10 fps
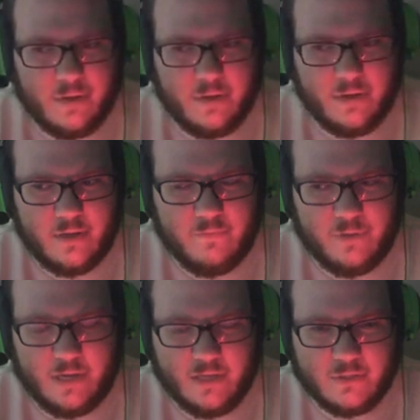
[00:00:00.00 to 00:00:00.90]
if
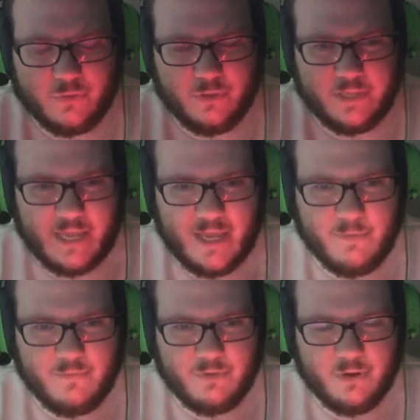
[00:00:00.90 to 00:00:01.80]
you guys enjoy the game,
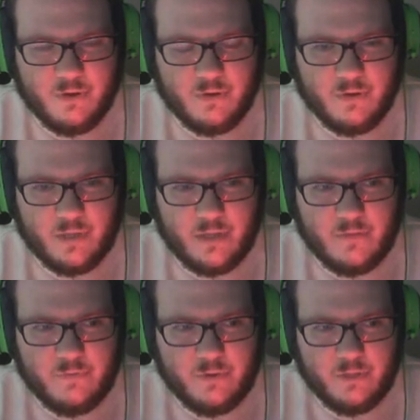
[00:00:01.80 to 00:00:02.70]
if you don't,
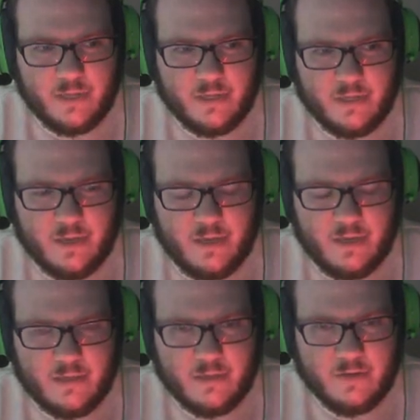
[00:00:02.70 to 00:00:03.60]
if you're like, ah,
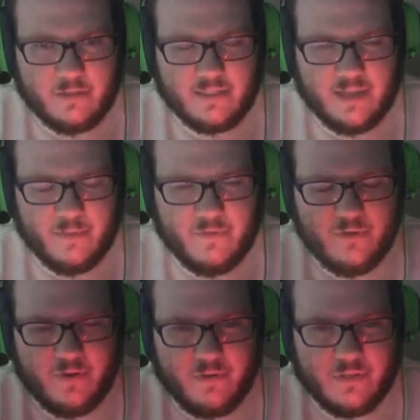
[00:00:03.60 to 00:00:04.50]
you know, it's not my
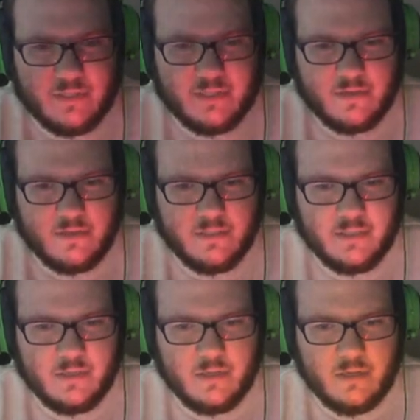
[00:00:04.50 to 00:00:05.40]
favorite in the series.
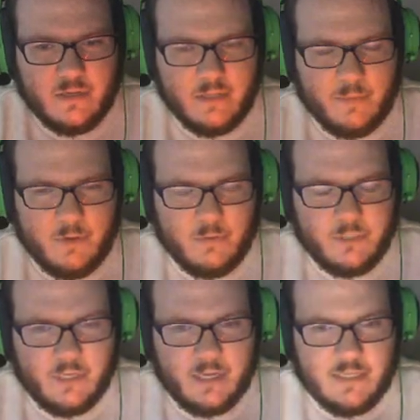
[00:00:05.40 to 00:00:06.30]
Let me know what
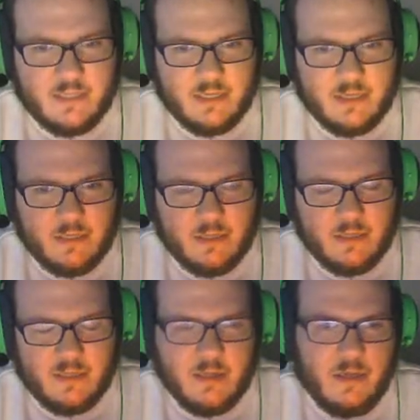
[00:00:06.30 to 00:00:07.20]
you guys think in
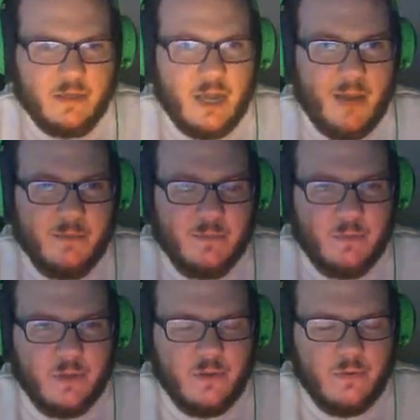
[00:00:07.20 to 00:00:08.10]
the uh, comments
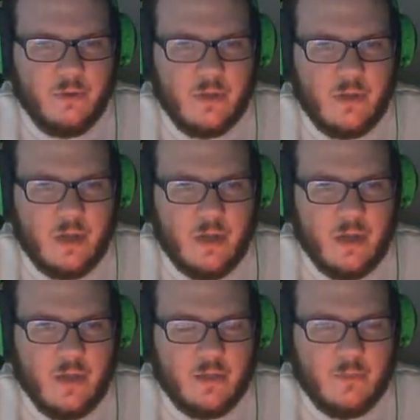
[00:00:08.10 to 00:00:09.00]
below.
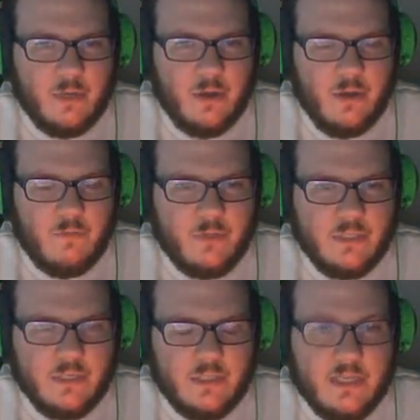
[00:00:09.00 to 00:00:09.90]
Uh, let me know if there's
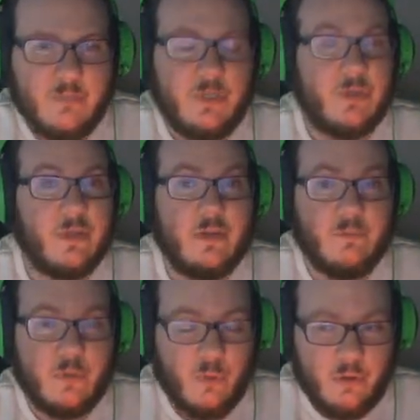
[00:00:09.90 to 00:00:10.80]
any tips you can give
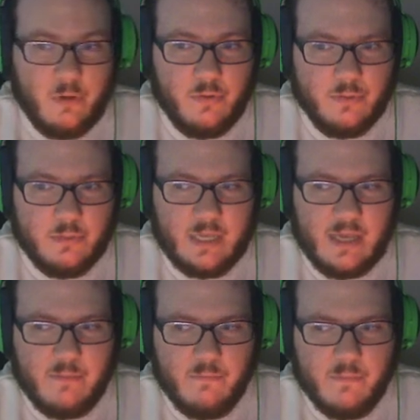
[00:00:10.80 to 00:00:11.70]
me while going through the
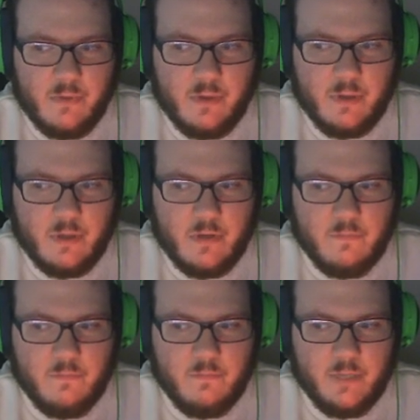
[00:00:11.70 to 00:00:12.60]
game.
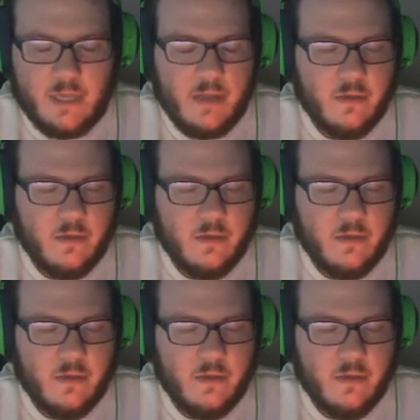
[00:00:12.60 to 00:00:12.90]
Um, but yeah,